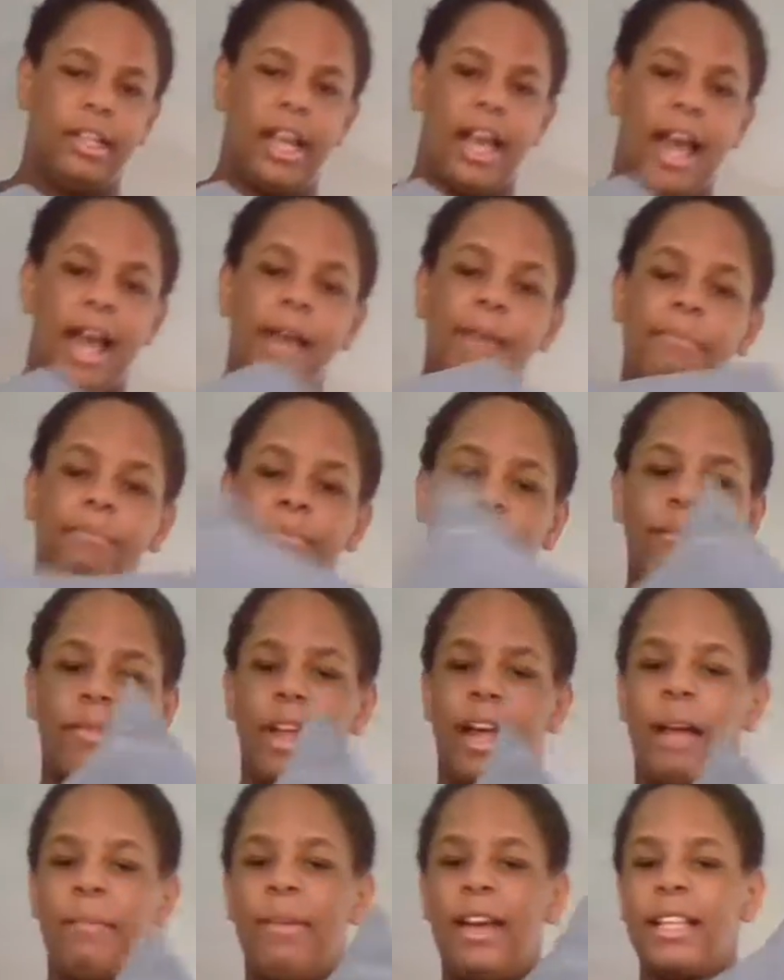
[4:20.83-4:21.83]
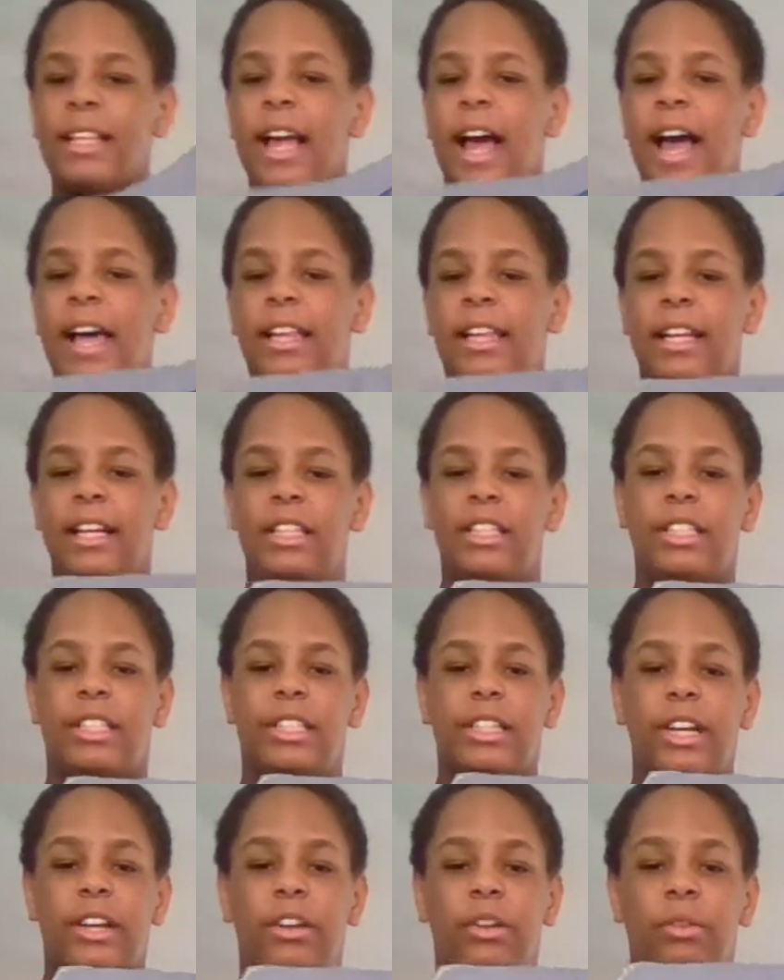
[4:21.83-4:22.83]
I made the Hylian
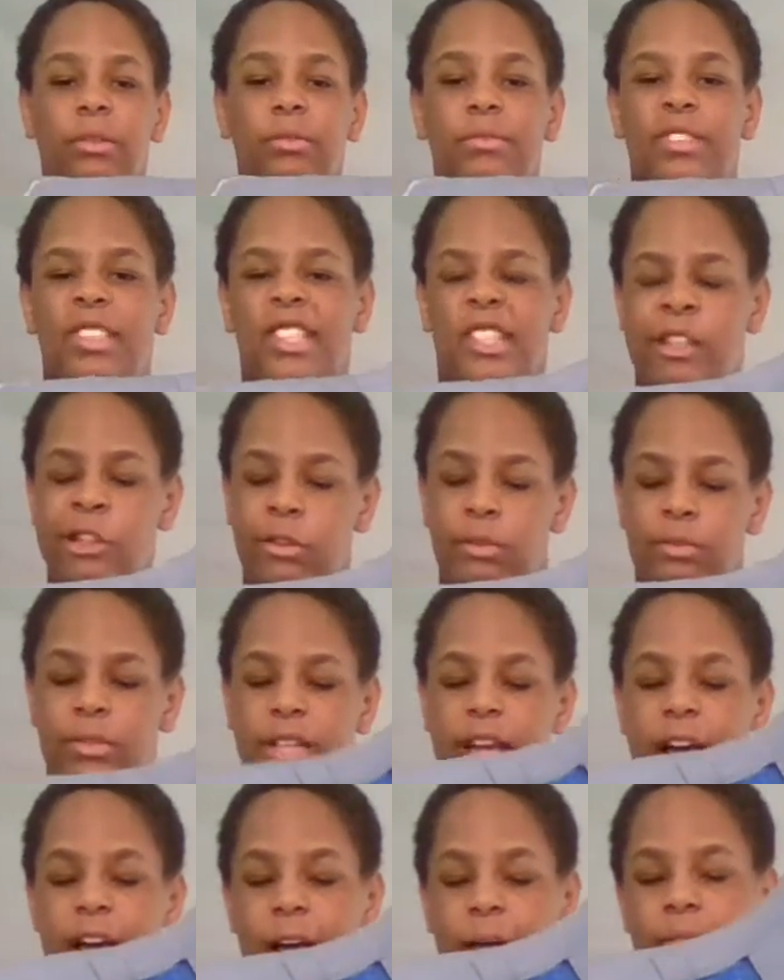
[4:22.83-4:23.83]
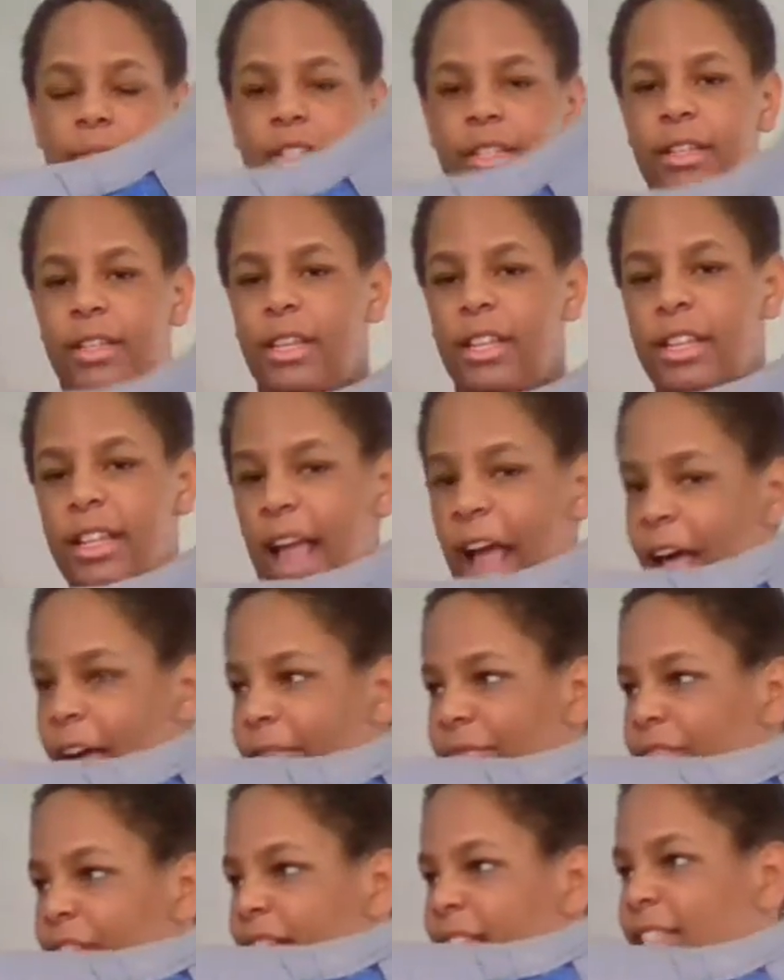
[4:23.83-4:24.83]
Shield 2 times
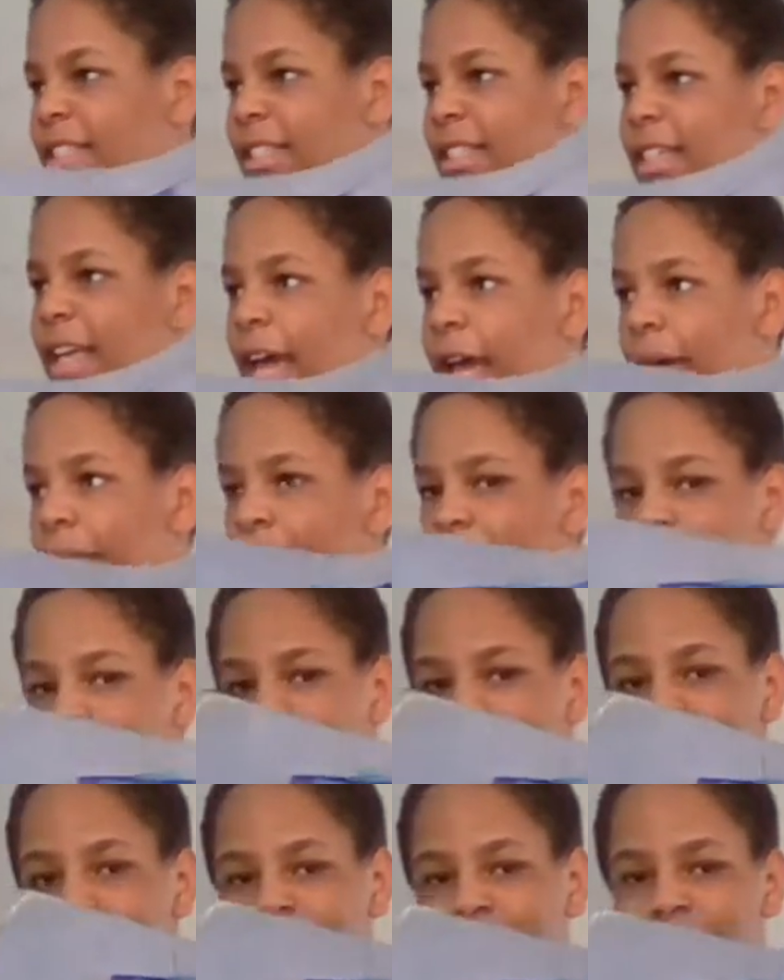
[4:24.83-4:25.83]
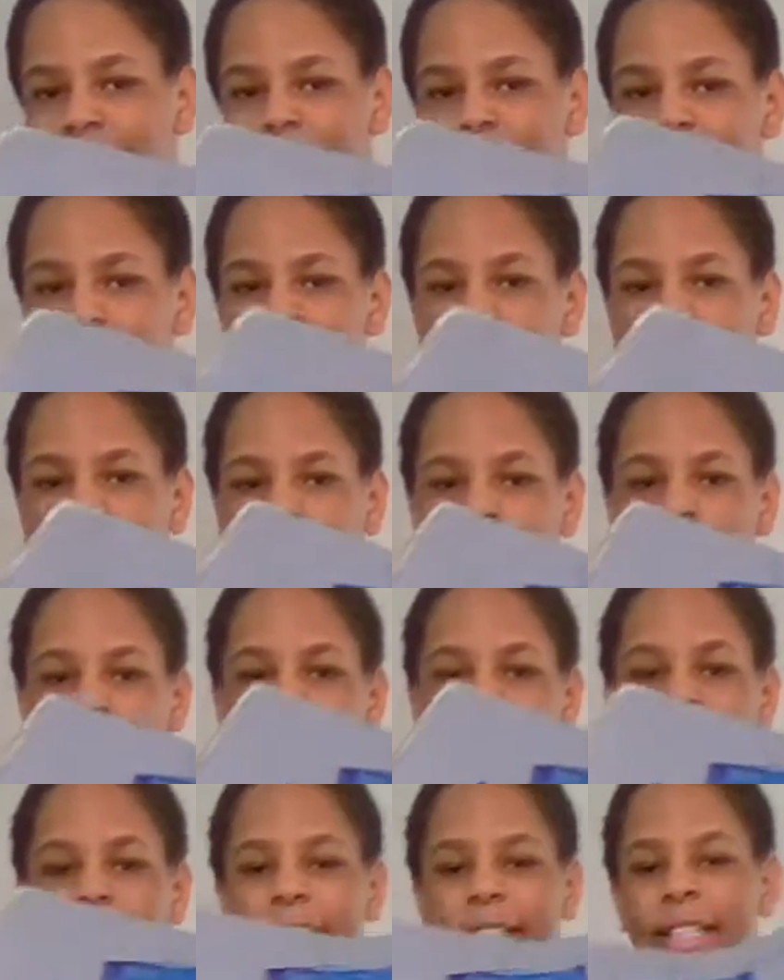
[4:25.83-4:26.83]
out of the same
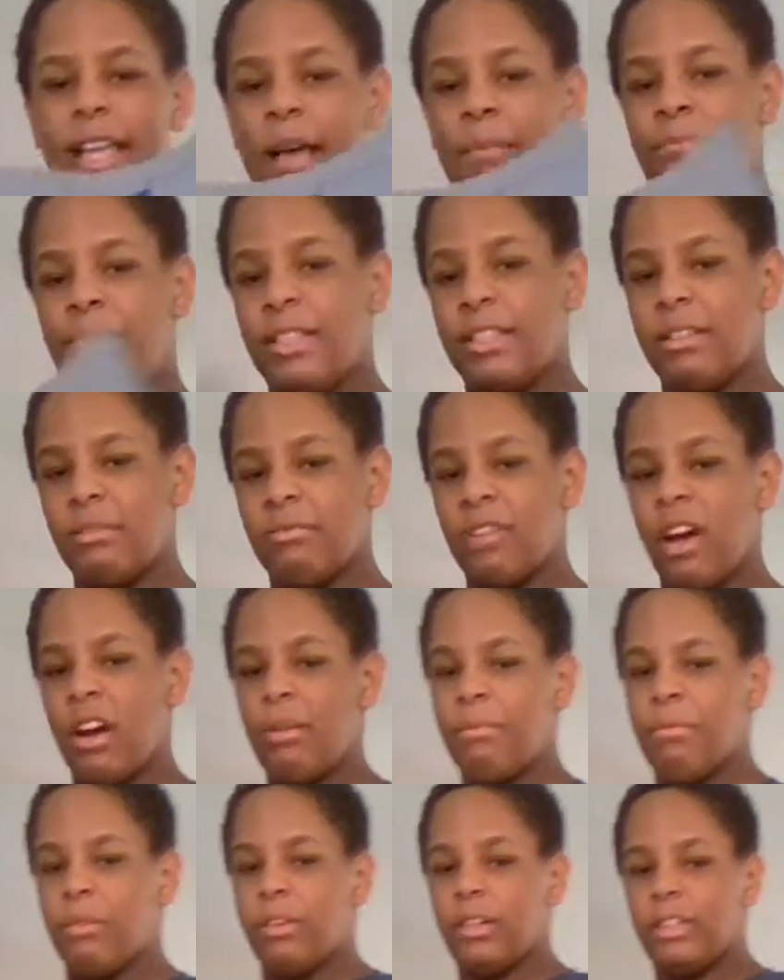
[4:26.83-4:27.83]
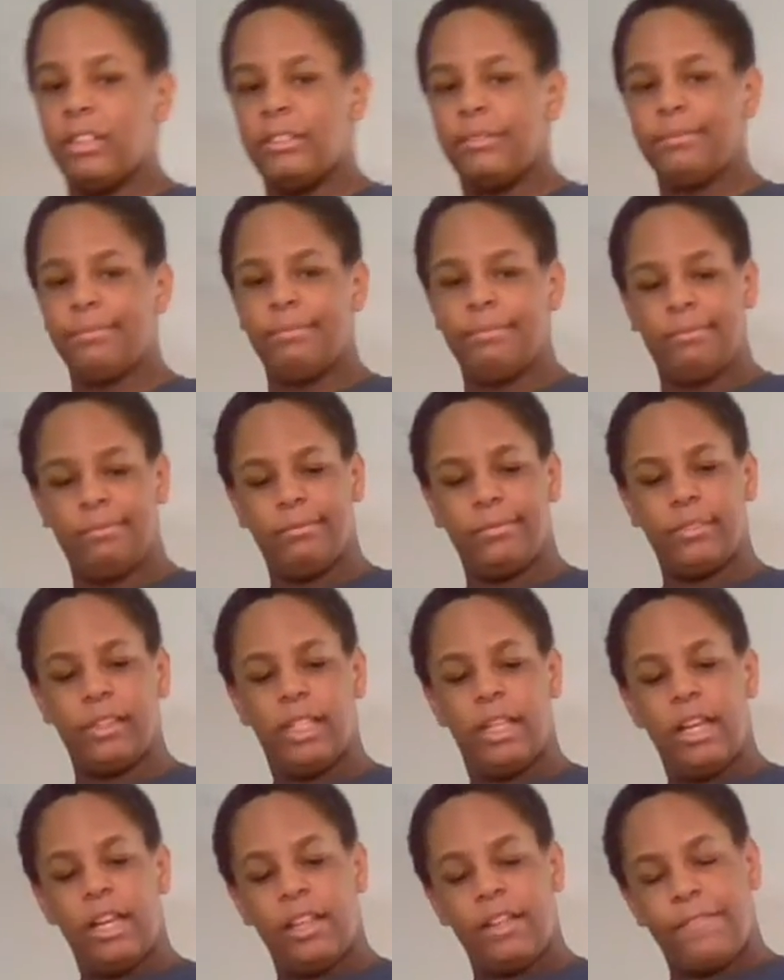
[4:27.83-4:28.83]
piece of cardboard.
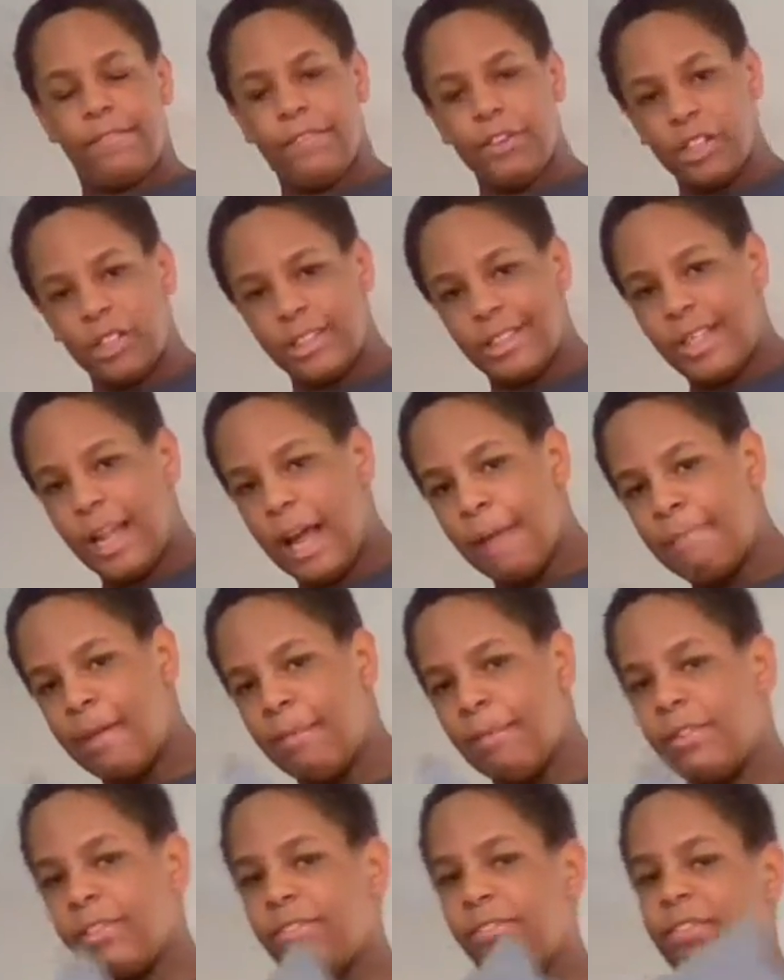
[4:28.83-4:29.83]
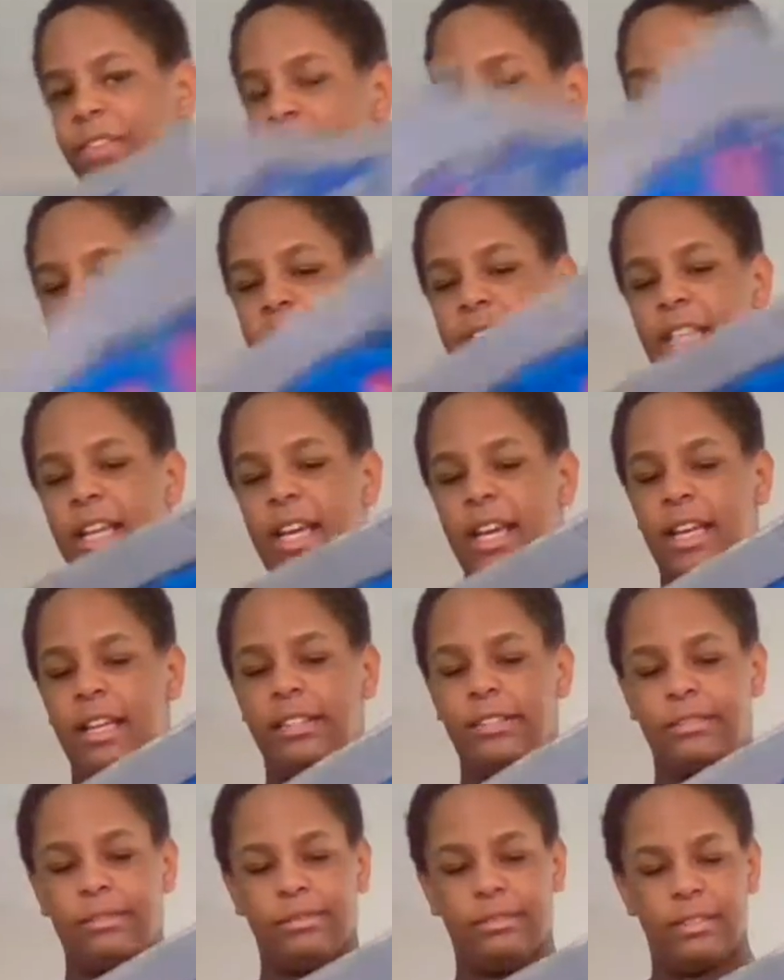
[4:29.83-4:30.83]
The first time it was
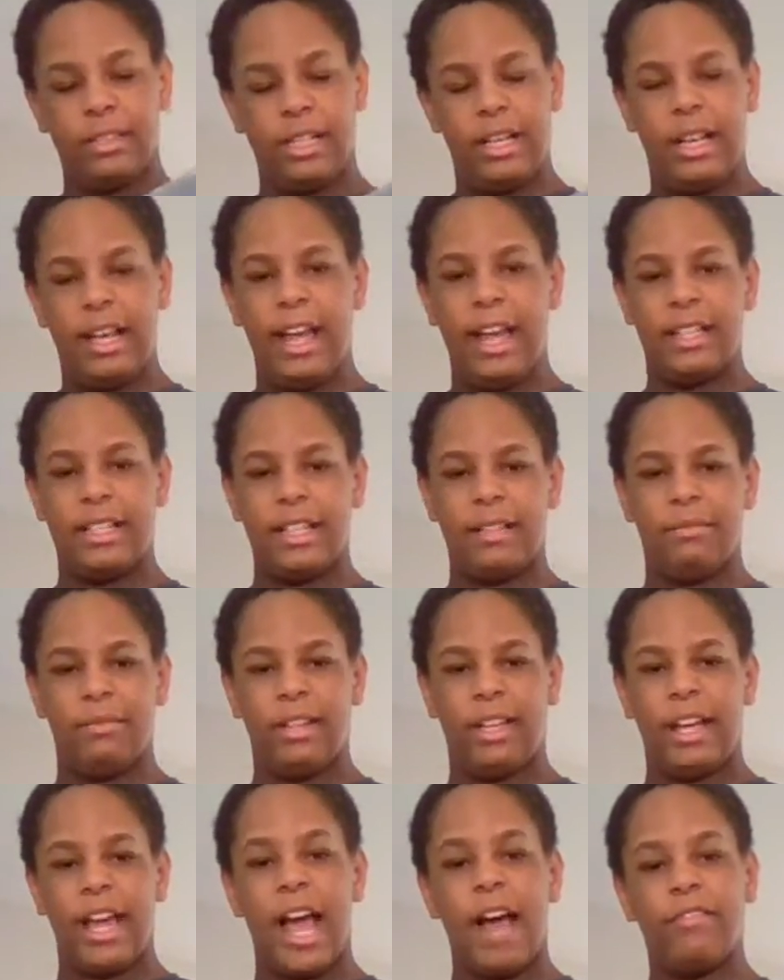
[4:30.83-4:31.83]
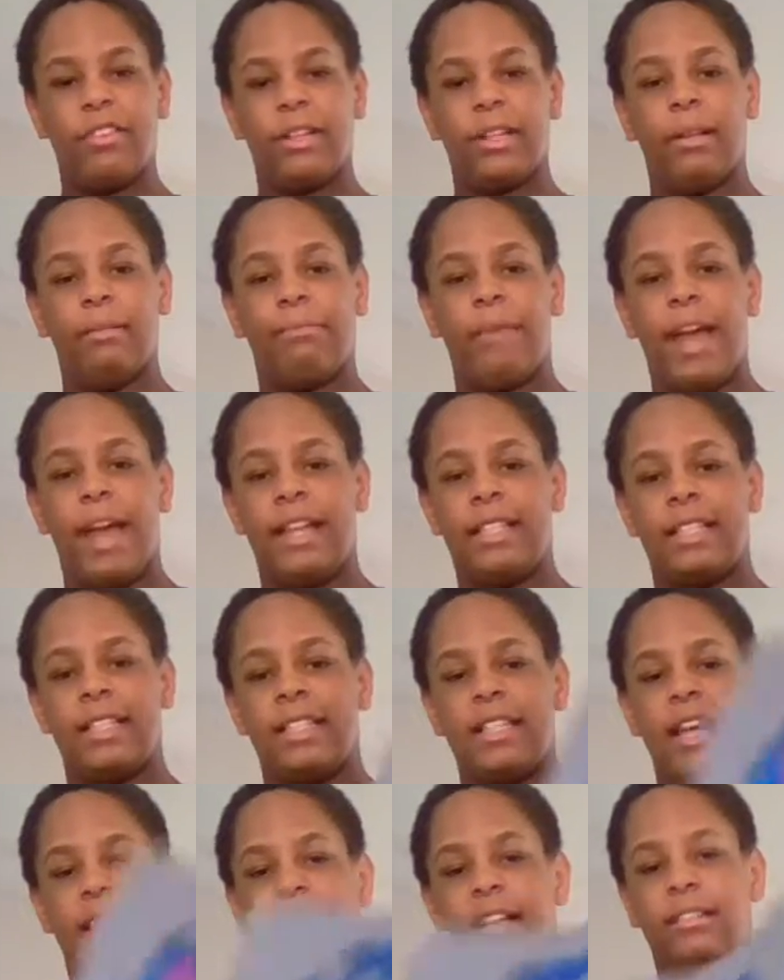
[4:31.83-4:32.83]
flimsy, it didn't really have a good paint
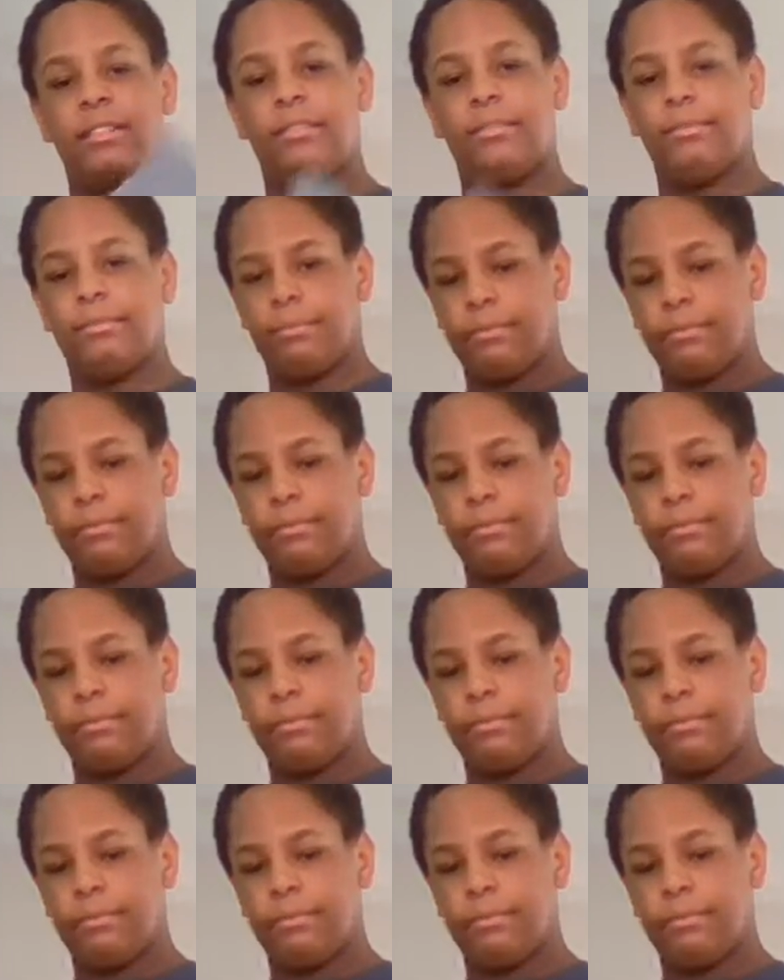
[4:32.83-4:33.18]
design.